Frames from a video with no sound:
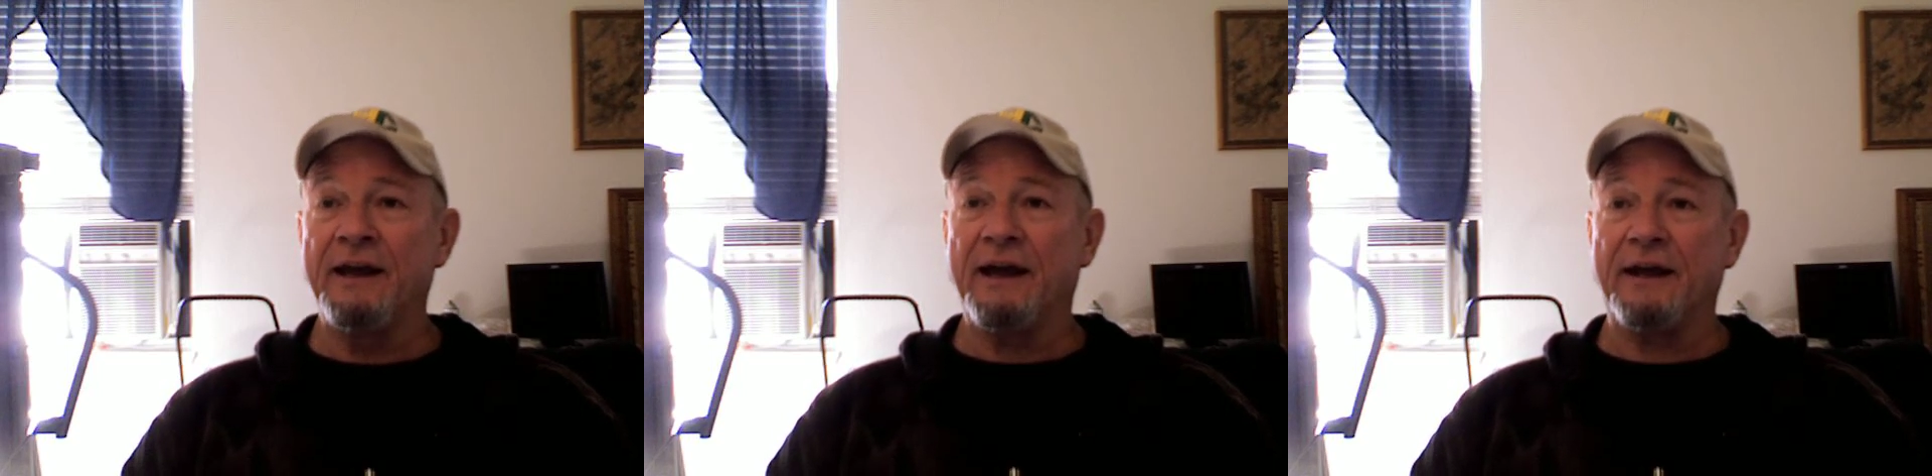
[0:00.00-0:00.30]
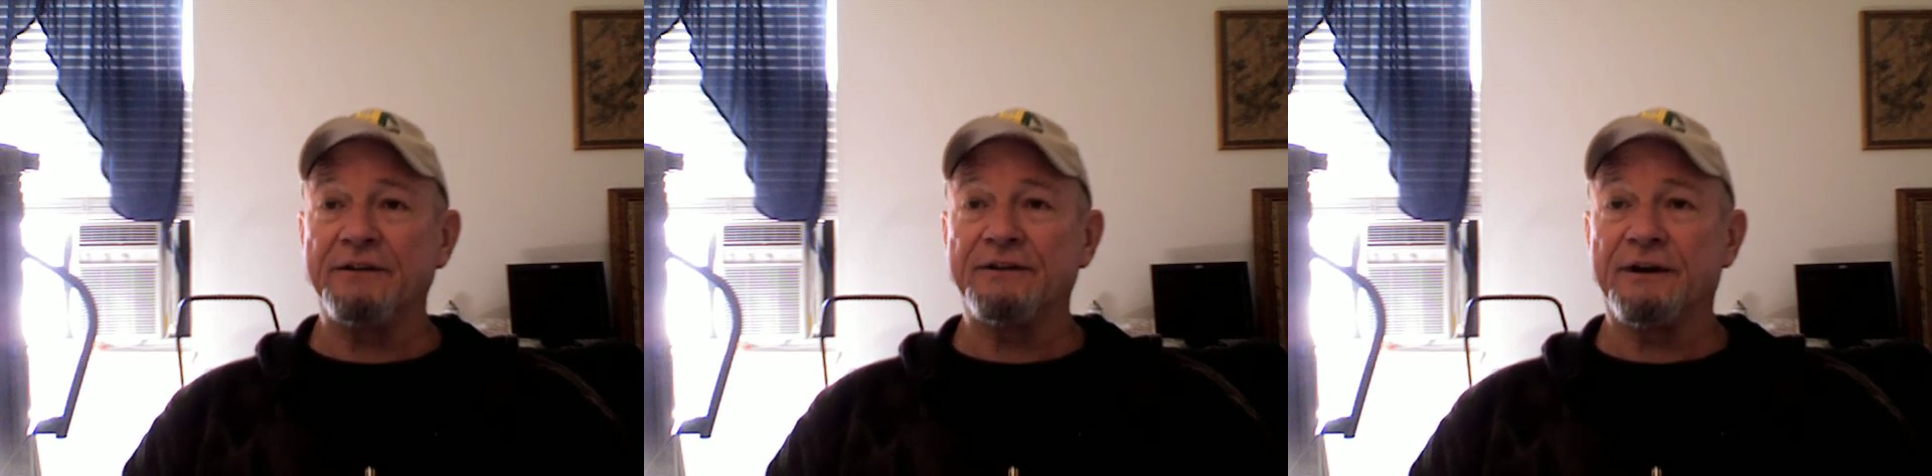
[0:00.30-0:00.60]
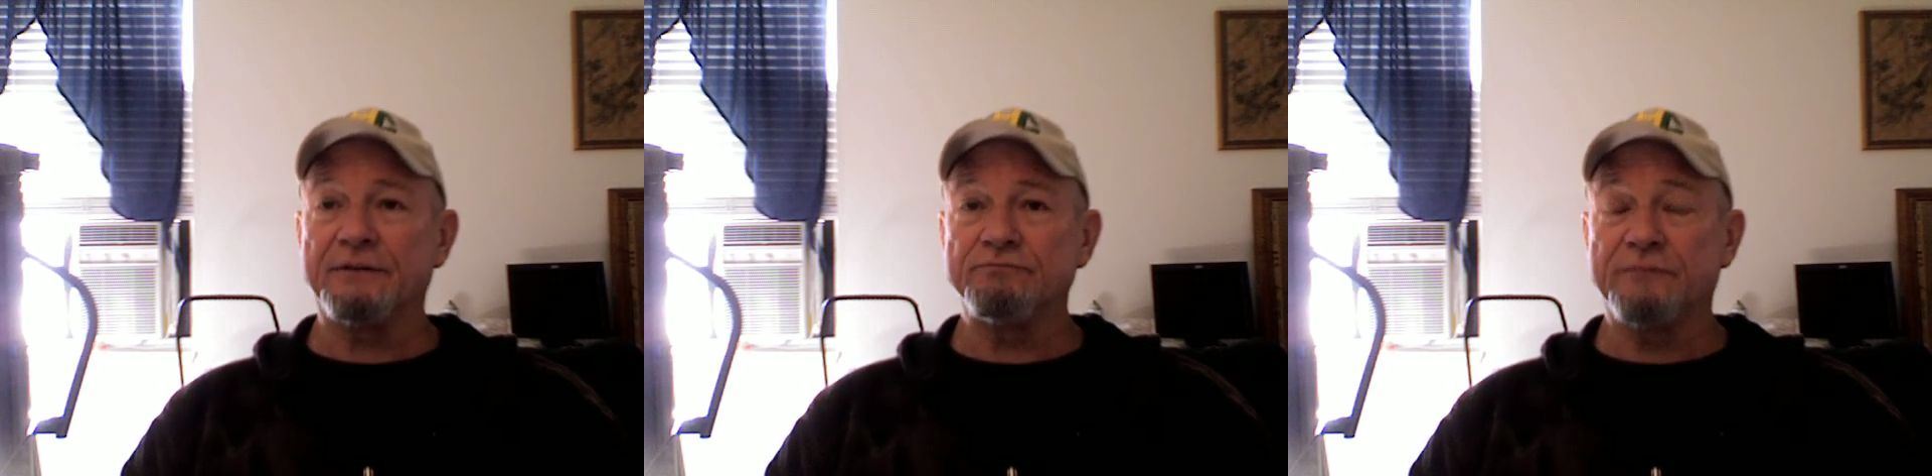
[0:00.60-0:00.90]
And
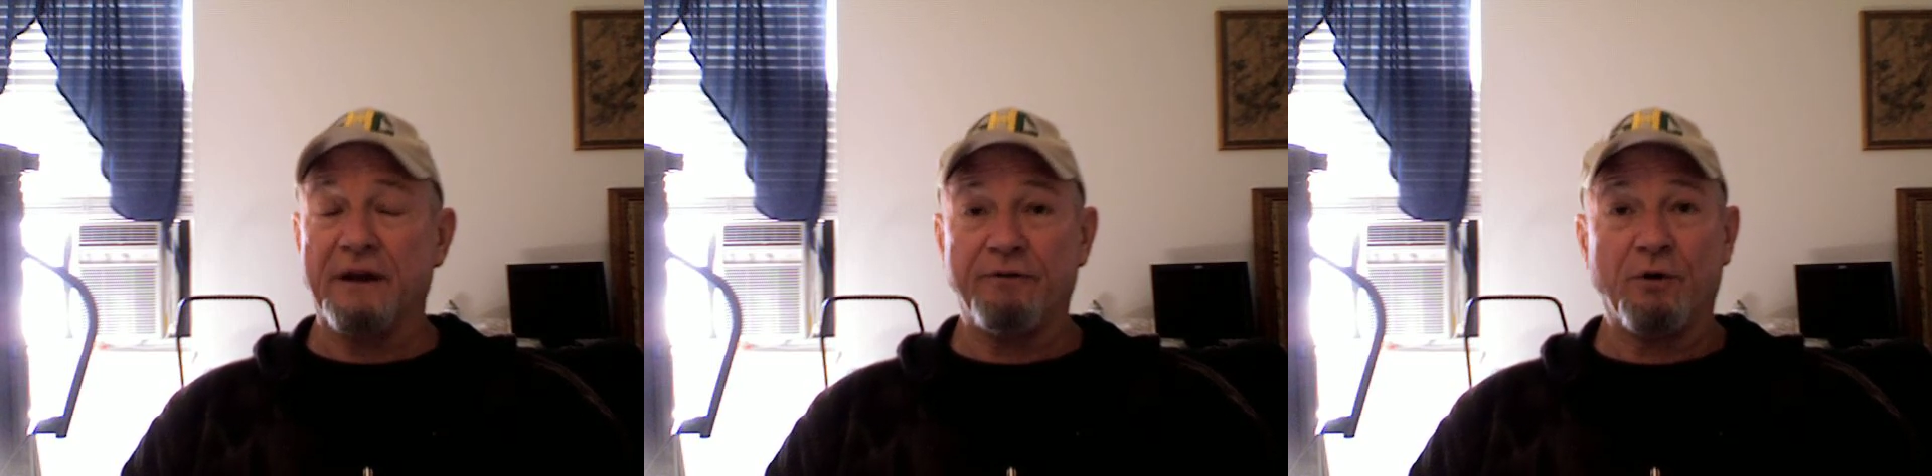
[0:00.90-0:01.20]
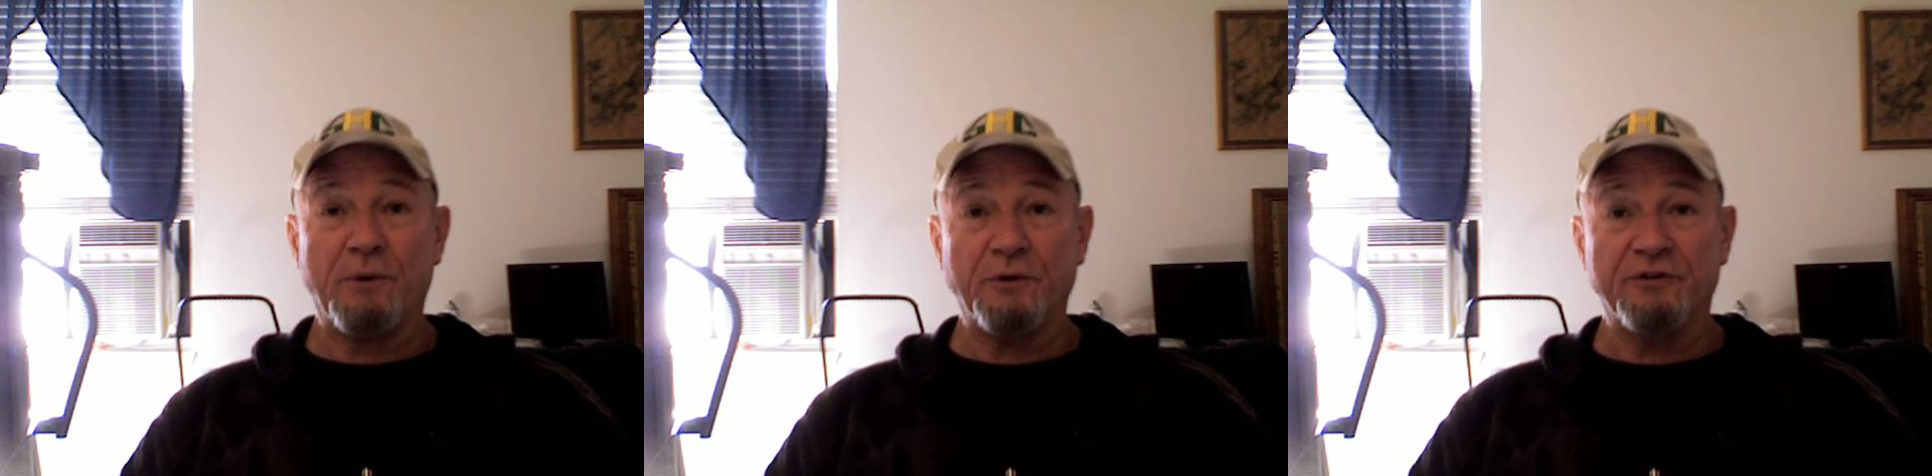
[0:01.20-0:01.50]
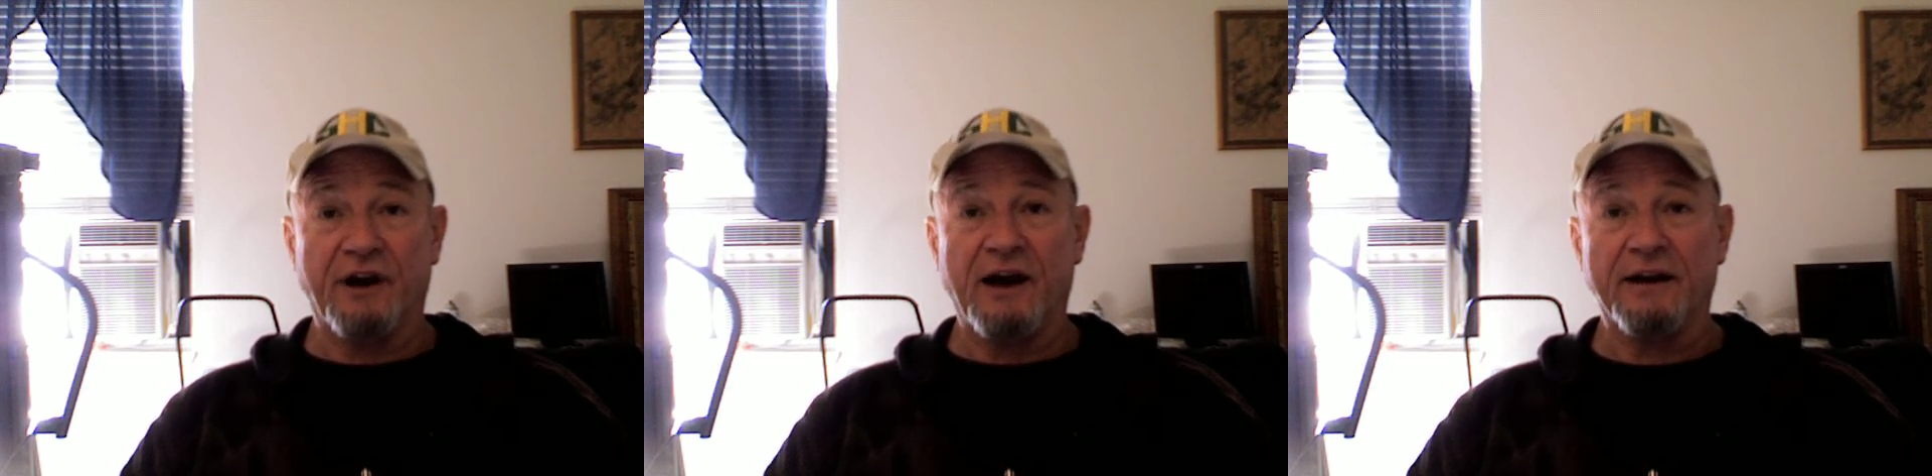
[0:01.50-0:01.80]
uh, they've
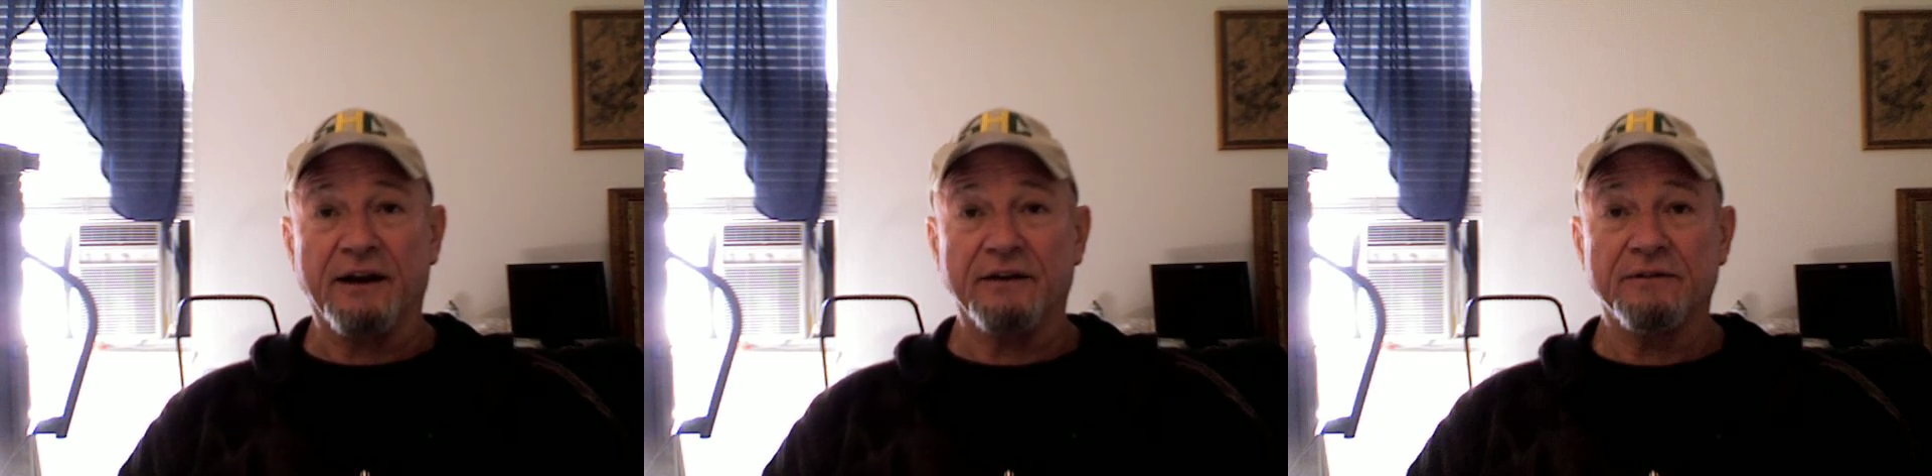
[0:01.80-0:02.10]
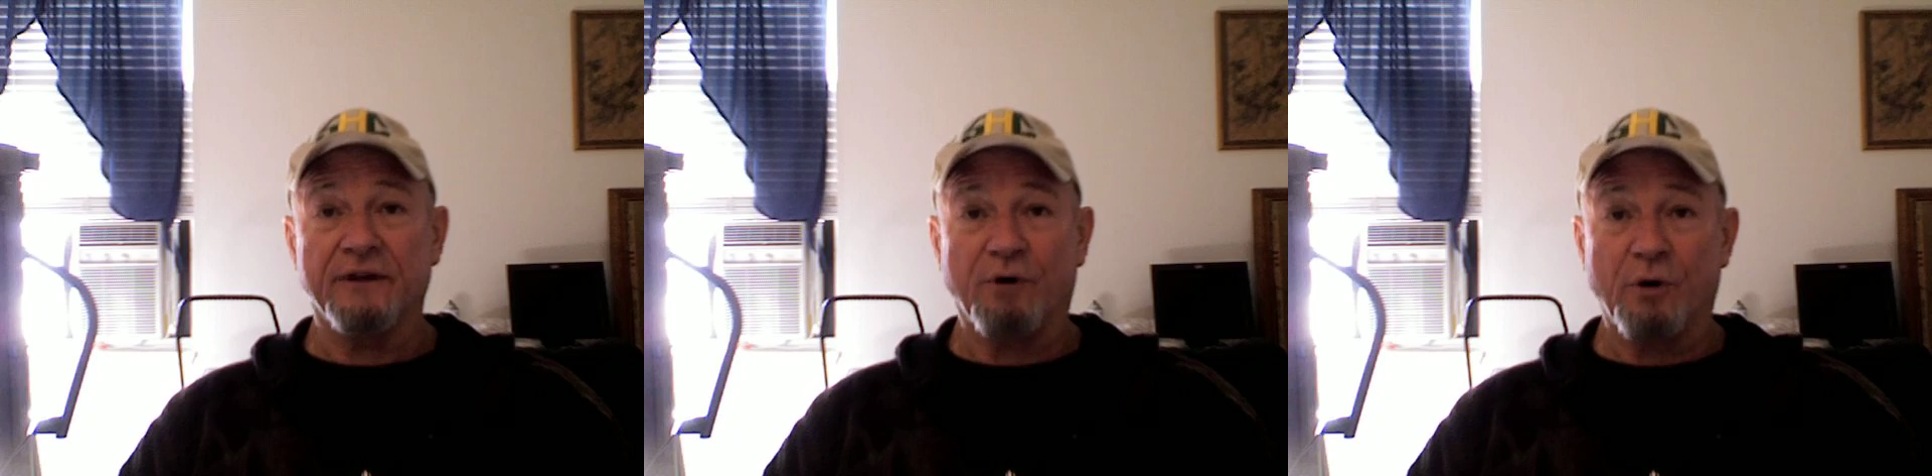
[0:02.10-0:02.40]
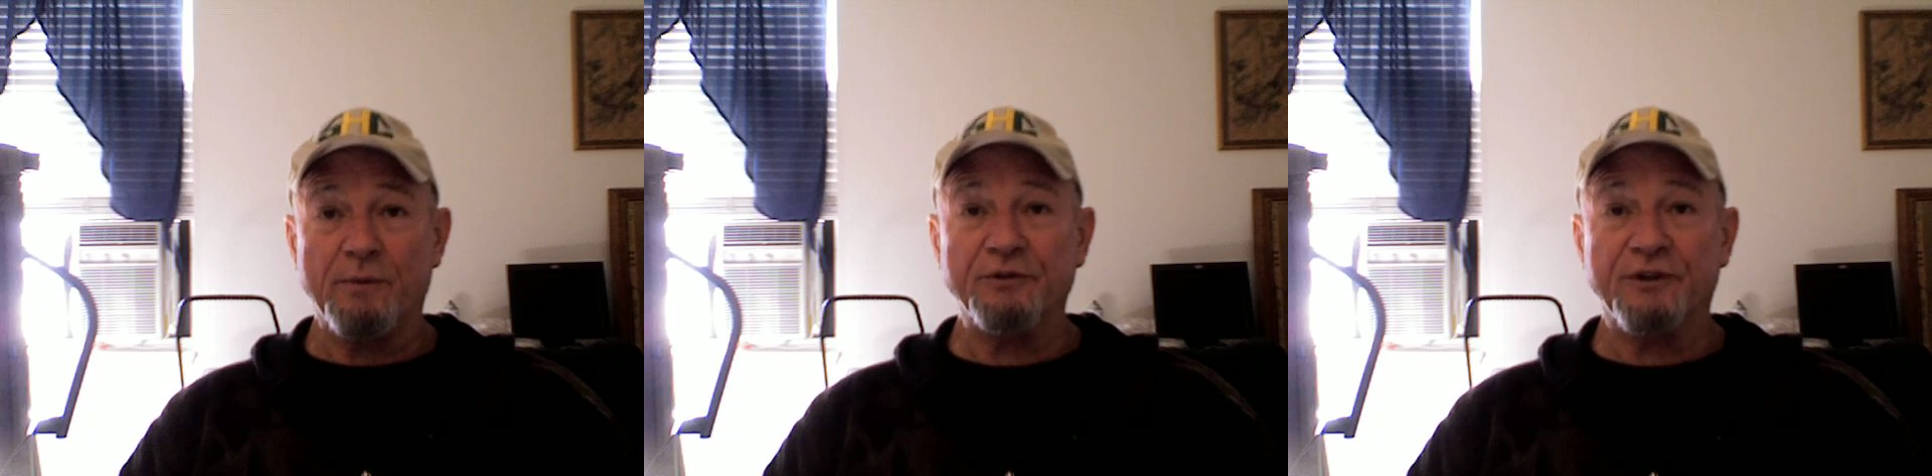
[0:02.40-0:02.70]
almost got it. They've
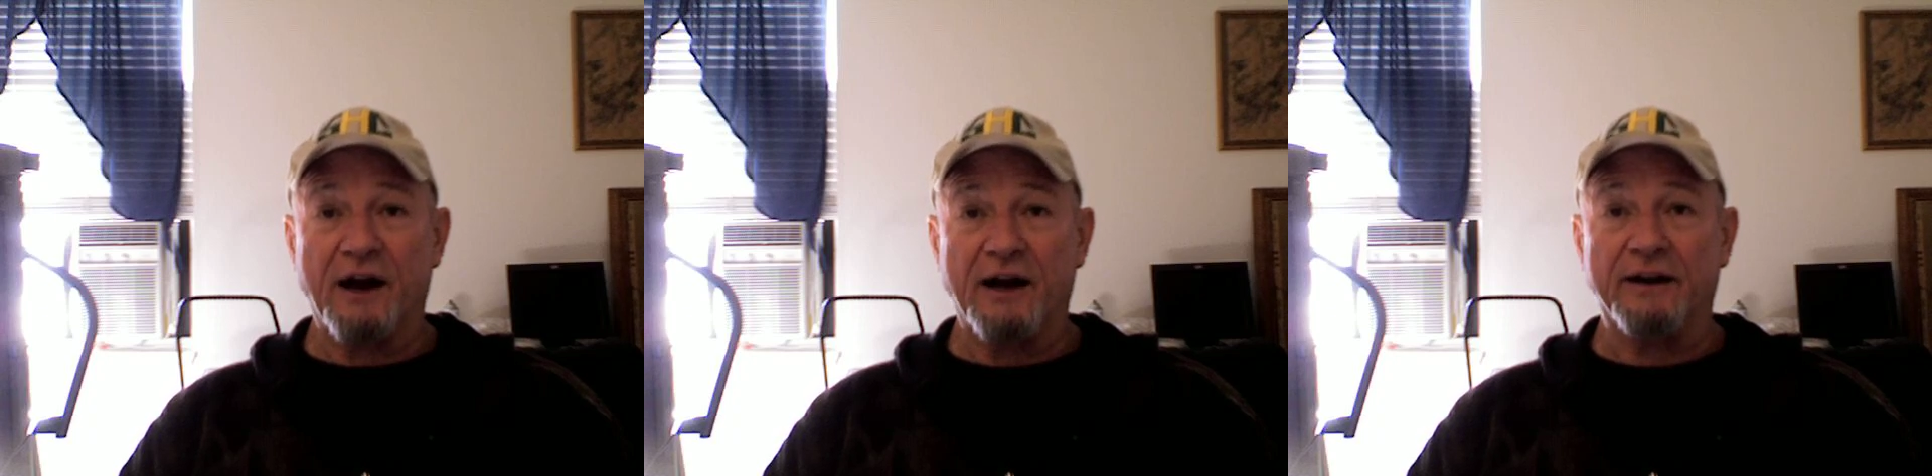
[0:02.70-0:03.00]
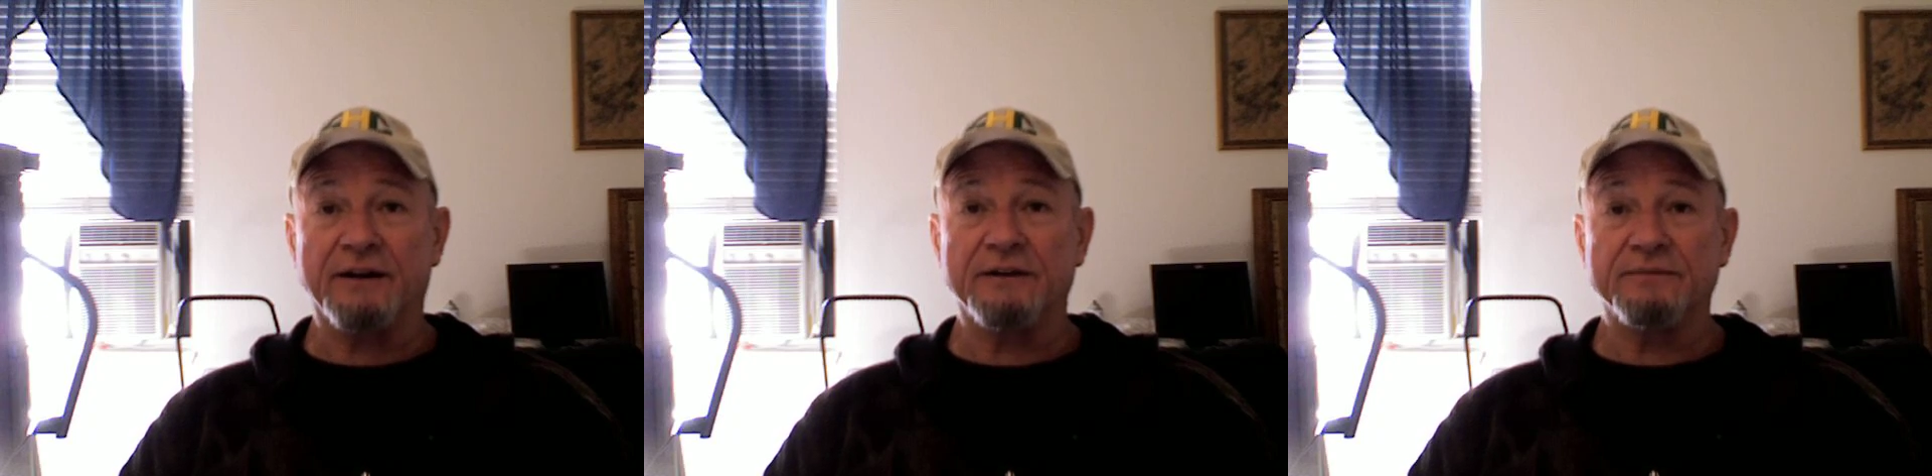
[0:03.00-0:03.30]
almost got it.